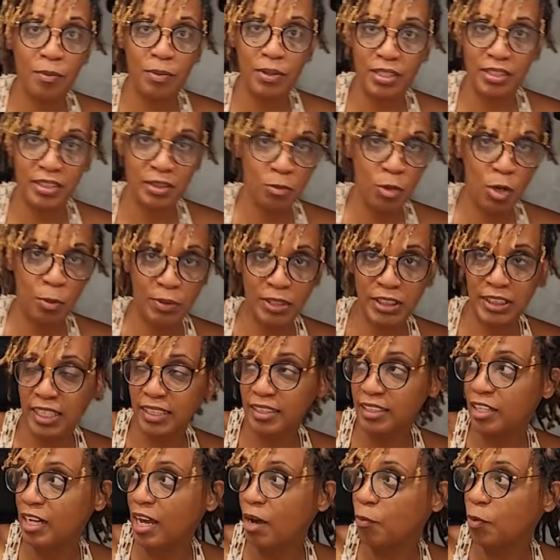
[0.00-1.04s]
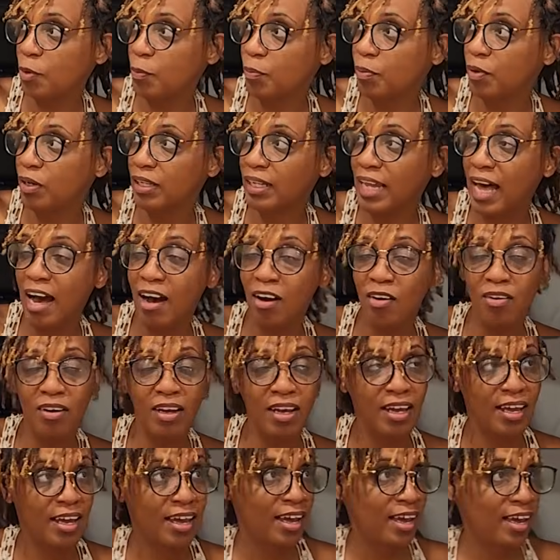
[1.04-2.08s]
small projector that we pull out,
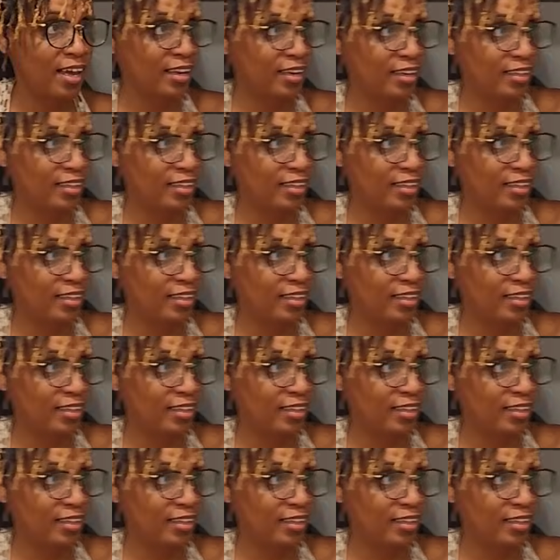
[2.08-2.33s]
and